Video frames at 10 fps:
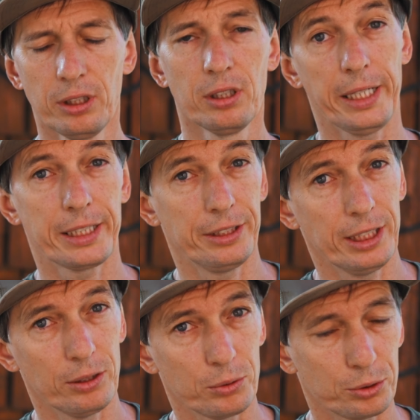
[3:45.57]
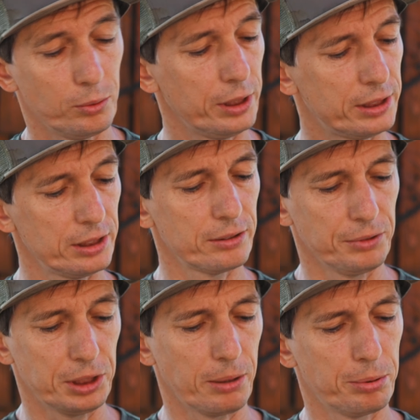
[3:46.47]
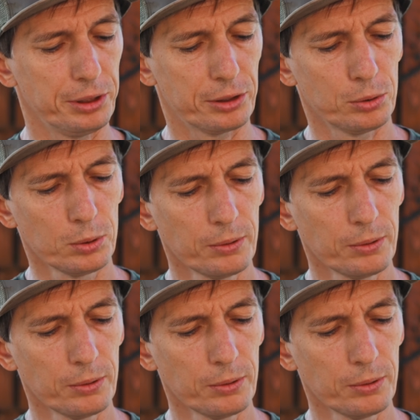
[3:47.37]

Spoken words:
black and yellow shoelaces, which are pretty cool.